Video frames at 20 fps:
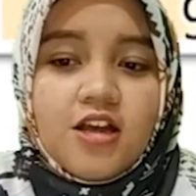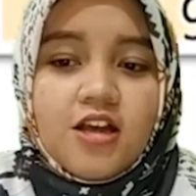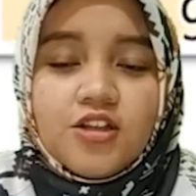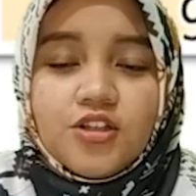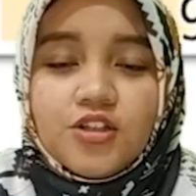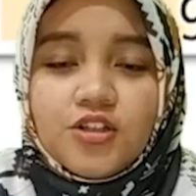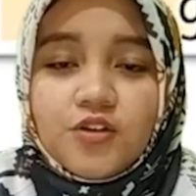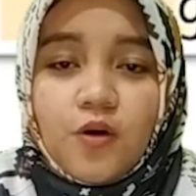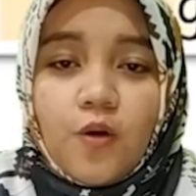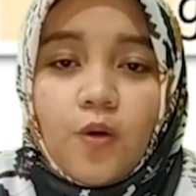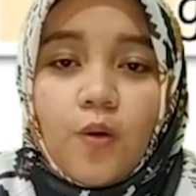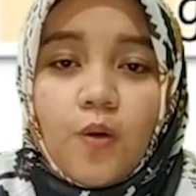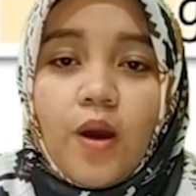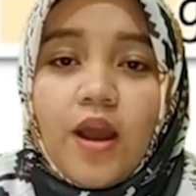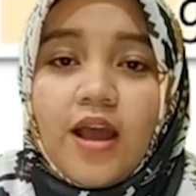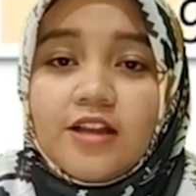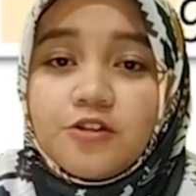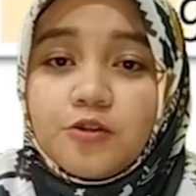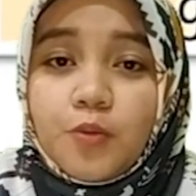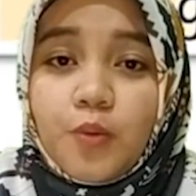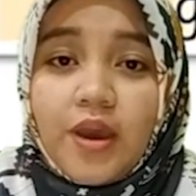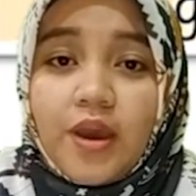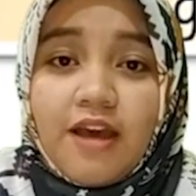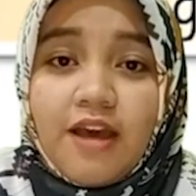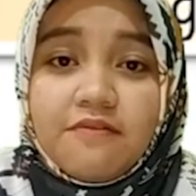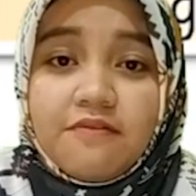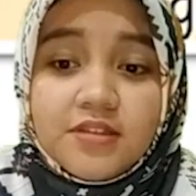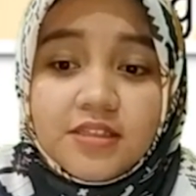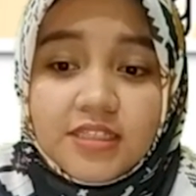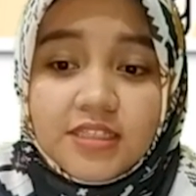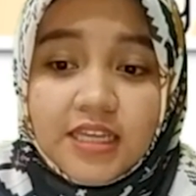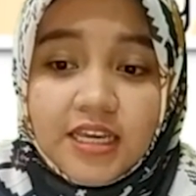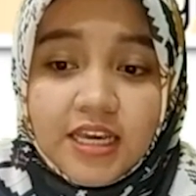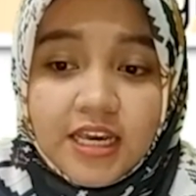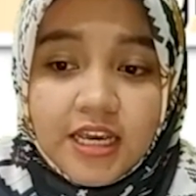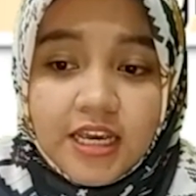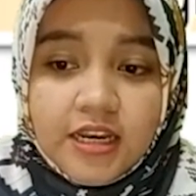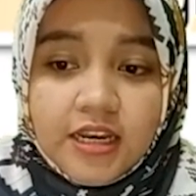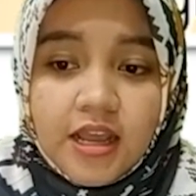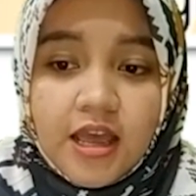So, as we have
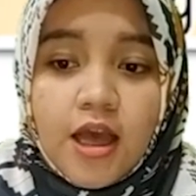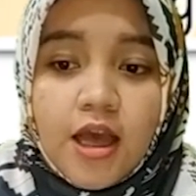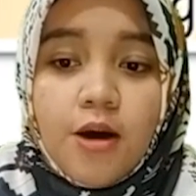seen,